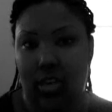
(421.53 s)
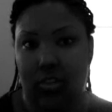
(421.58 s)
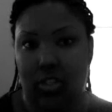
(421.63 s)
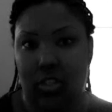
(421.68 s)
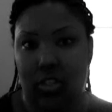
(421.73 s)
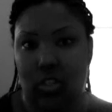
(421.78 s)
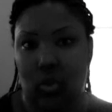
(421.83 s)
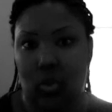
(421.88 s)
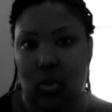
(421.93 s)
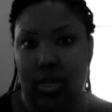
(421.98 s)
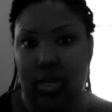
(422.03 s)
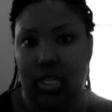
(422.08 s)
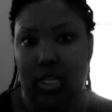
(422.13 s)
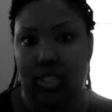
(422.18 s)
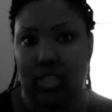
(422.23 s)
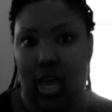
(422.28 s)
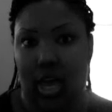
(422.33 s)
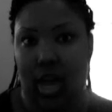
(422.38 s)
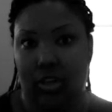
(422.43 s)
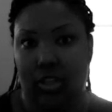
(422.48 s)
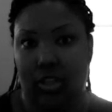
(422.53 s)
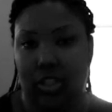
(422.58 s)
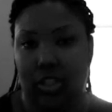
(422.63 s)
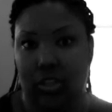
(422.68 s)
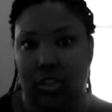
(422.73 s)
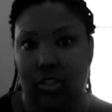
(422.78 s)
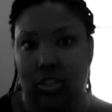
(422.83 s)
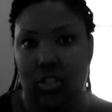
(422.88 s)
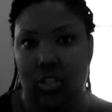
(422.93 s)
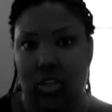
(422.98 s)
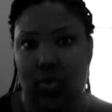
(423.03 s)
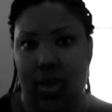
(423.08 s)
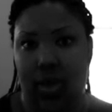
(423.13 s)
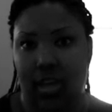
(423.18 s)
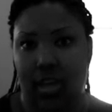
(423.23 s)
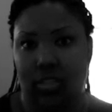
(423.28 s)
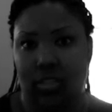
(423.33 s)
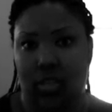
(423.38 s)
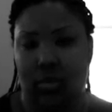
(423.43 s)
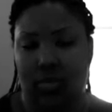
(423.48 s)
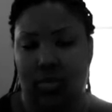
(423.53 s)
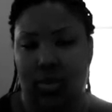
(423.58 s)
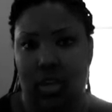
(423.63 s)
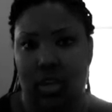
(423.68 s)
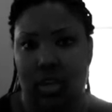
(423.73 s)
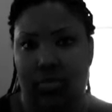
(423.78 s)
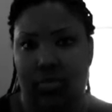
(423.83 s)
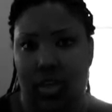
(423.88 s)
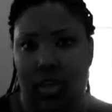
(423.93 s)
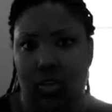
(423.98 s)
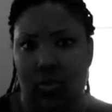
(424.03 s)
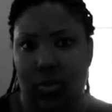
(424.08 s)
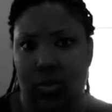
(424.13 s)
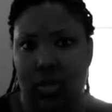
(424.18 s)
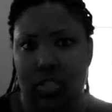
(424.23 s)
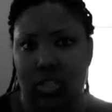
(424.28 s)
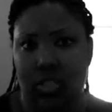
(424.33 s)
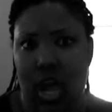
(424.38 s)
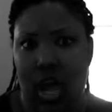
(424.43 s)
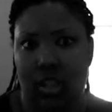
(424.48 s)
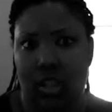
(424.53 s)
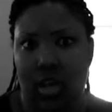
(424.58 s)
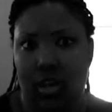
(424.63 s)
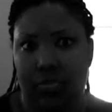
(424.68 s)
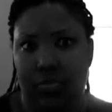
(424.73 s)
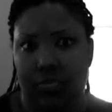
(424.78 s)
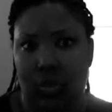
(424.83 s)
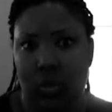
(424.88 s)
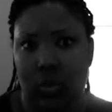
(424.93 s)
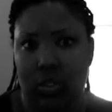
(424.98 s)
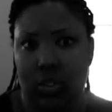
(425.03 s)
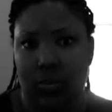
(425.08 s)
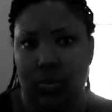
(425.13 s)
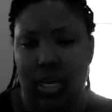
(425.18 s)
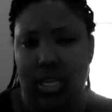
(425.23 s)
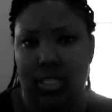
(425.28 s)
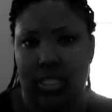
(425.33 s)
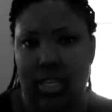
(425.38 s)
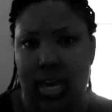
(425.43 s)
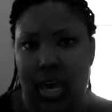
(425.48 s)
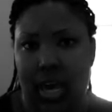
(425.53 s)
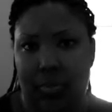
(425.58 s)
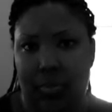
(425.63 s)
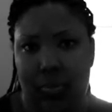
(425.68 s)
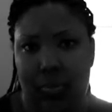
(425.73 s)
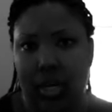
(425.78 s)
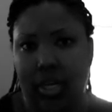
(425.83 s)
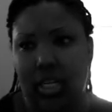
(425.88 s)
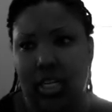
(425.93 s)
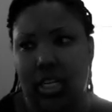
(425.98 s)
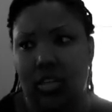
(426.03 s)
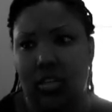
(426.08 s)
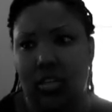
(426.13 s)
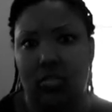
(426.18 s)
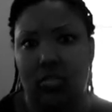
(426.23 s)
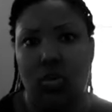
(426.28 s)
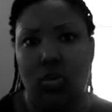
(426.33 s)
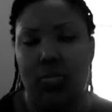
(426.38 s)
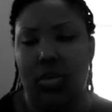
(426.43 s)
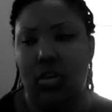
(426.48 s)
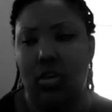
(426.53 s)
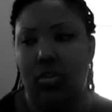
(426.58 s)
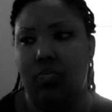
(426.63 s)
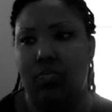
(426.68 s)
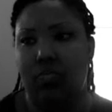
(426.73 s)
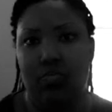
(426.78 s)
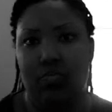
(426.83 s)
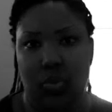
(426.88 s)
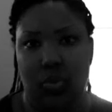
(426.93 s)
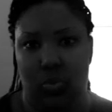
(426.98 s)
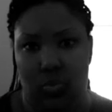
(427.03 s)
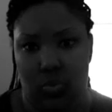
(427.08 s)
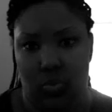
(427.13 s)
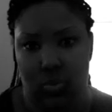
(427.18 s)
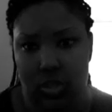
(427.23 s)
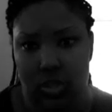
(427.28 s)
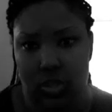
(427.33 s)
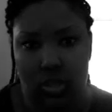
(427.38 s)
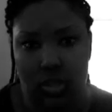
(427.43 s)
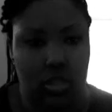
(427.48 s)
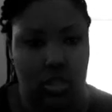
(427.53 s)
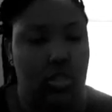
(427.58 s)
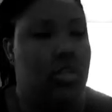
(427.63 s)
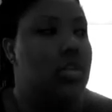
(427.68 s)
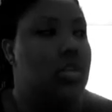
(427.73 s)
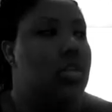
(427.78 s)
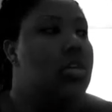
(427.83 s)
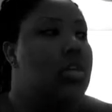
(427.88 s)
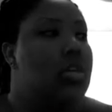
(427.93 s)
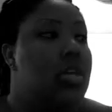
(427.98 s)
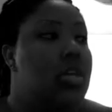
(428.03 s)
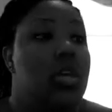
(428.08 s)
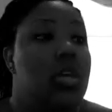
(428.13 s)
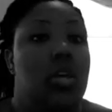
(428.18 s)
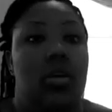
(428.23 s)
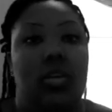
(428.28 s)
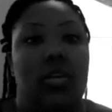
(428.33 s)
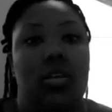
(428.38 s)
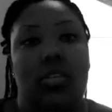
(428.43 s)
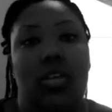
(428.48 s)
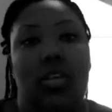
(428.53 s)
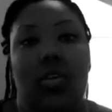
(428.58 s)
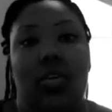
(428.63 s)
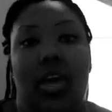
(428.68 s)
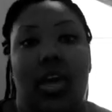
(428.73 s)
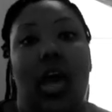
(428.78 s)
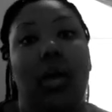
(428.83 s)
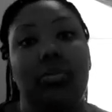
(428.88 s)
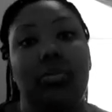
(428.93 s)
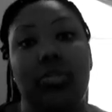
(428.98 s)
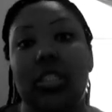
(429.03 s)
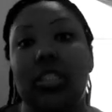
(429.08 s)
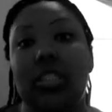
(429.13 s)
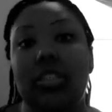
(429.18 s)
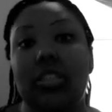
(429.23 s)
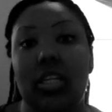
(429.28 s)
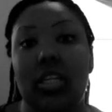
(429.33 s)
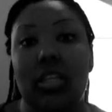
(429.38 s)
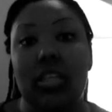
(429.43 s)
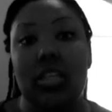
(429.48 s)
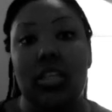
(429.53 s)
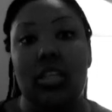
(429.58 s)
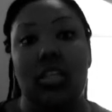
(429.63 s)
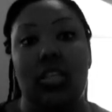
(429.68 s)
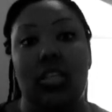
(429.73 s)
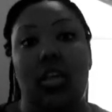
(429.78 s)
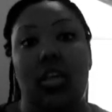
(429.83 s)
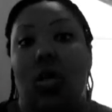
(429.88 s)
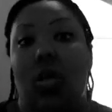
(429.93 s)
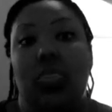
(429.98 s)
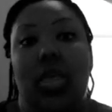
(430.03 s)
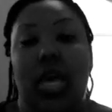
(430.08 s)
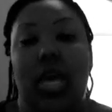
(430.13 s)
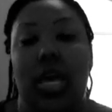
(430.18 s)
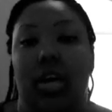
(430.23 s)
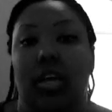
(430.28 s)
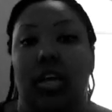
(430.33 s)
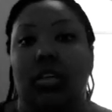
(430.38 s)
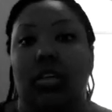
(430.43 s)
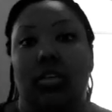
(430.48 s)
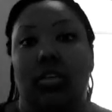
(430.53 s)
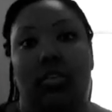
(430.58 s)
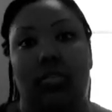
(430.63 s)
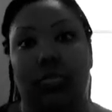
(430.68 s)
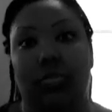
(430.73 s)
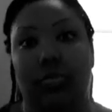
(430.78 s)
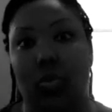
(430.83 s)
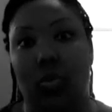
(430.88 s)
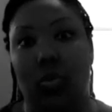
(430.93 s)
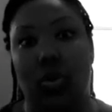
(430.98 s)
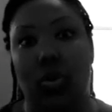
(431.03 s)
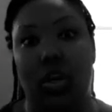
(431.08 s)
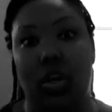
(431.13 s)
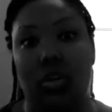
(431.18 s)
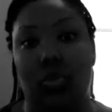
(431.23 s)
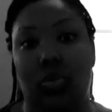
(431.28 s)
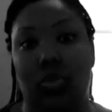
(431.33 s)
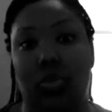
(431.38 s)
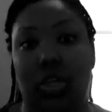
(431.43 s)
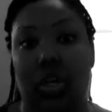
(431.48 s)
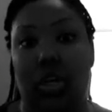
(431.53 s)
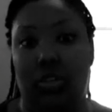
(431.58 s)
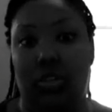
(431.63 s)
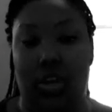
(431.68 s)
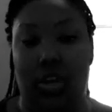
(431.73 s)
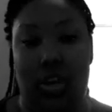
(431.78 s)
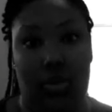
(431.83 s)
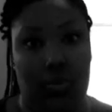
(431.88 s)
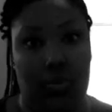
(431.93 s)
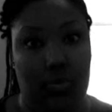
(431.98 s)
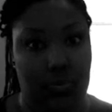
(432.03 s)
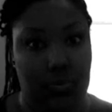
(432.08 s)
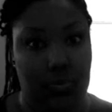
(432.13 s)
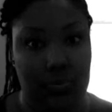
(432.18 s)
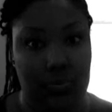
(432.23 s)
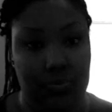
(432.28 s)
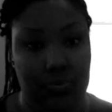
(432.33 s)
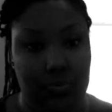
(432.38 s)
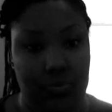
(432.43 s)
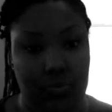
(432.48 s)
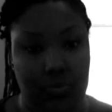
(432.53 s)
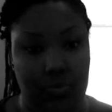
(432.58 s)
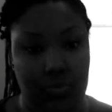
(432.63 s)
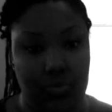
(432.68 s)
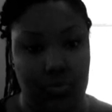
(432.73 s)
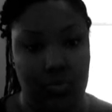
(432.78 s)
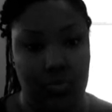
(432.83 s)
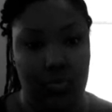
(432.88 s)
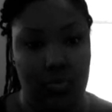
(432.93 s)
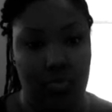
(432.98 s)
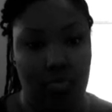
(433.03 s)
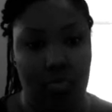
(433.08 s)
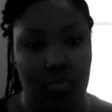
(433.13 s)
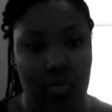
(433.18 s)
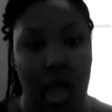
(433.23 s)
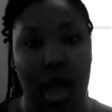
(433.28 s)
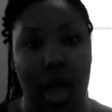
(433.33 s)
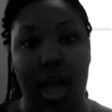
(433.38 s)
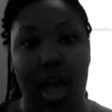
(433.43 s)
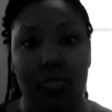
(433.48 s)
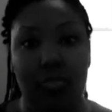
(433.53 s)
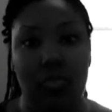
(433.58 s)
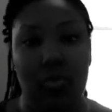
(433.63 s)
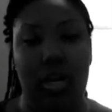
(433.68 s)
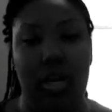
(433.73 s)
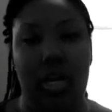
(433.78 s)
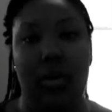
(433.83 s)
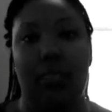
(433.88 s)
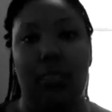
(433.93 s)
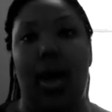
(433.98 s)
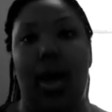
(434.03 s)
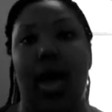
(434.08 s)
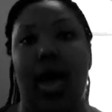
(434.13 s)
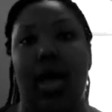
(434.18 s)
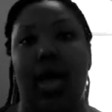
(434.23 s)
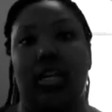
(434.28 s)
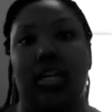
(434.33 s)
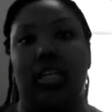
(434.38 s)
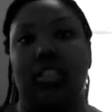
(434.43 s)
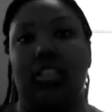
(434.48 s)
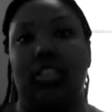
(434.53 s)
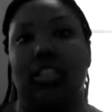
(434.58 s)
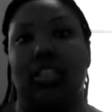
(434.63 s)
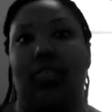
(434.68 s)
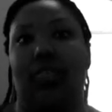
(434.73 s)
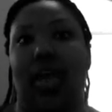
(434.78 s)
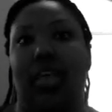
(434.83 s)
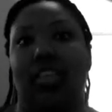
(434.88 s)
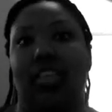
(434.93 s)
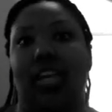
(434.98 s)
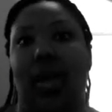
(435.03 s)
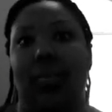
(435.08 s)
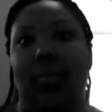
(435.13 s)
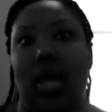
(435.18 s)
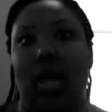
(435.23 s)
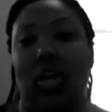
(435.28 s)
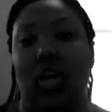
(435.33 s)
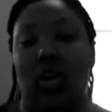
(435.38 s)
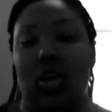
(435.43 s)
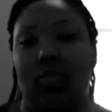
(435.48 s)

even 2 minutes out of church and you asking me if the reason I left was because I got pregnant? Woman, who? So yeah, I'm just on the hunt for a new church home. I have one in mind. It's just the fact that I'm kind of